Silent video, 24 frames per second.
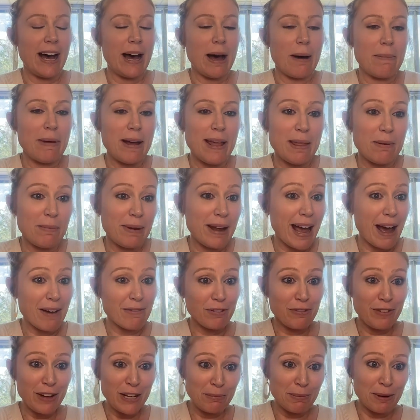And then we have
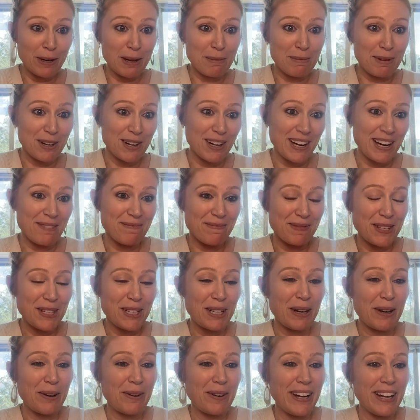a Facebook community.
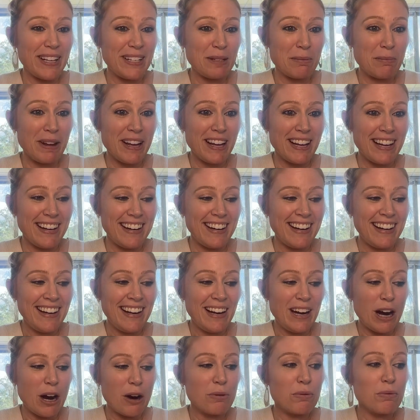So it's been
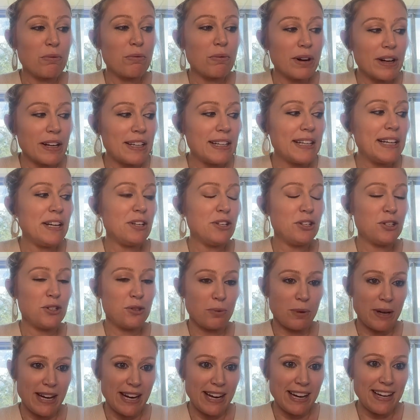a really
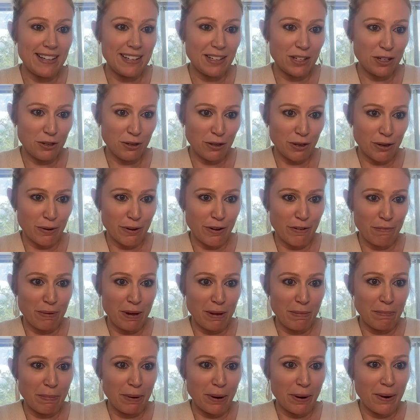sweet crew of
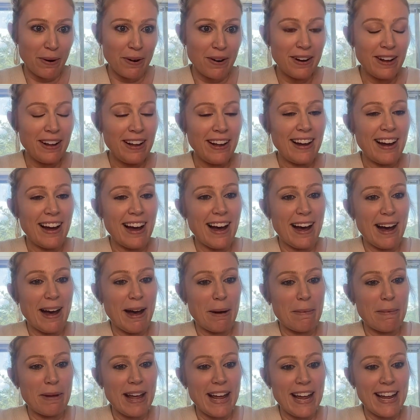people.
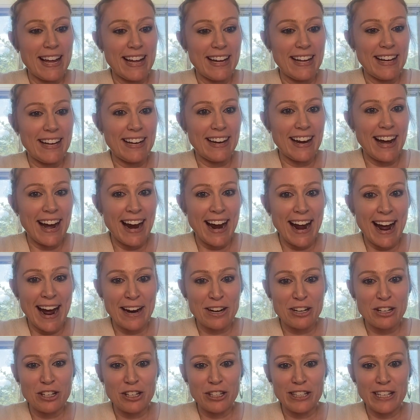And I
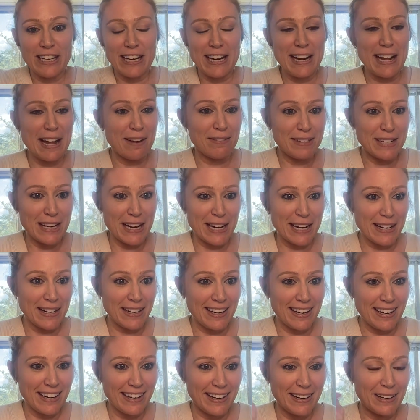actually gave
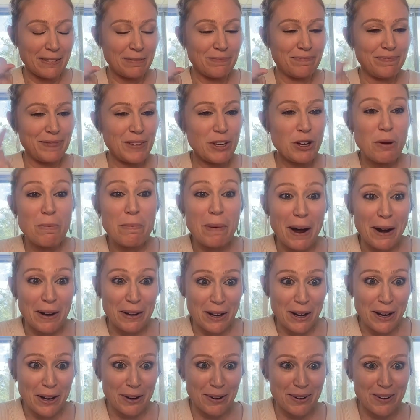Dana a coupon
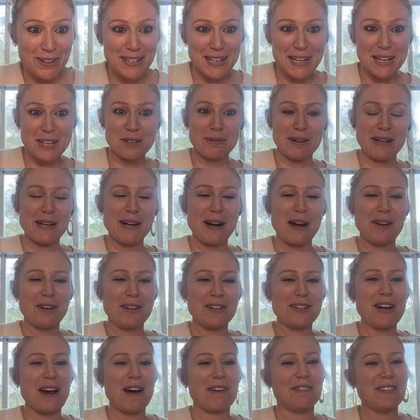code to get
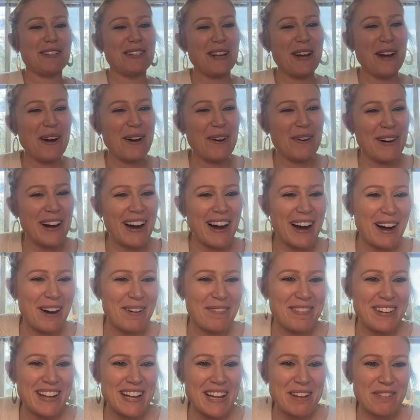$20 off. So
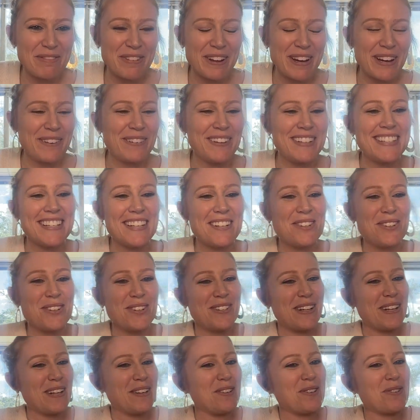if anyone's
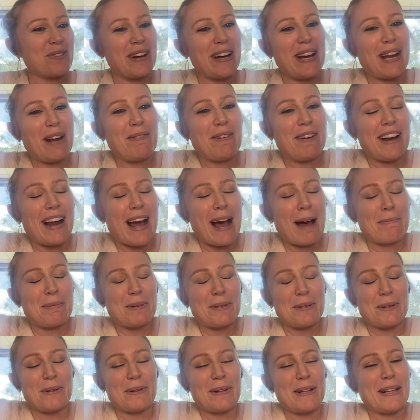interested in joining, we'd
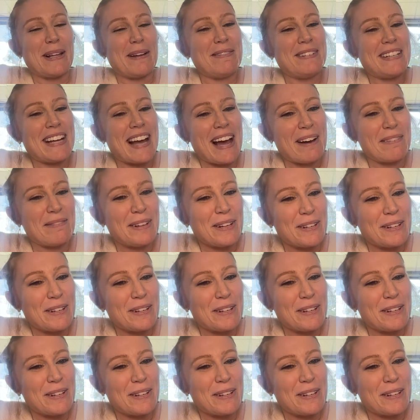absolutely love to have